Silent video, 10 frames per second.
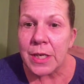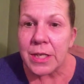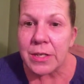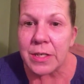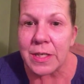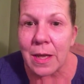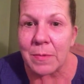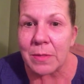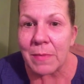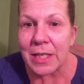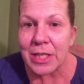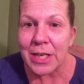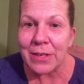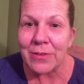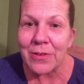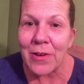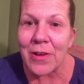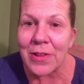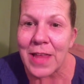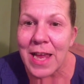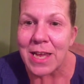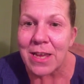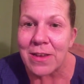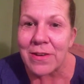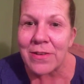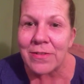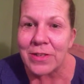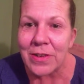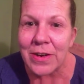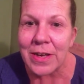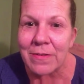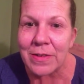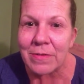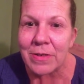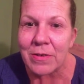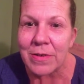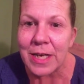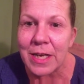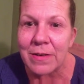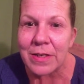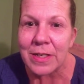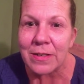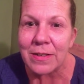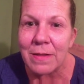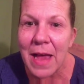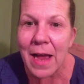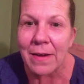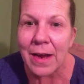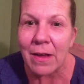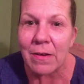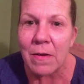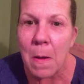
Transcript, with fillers: You just subbed to my channel. Oh, thank you. Sorry it was real quick. You were still in the background.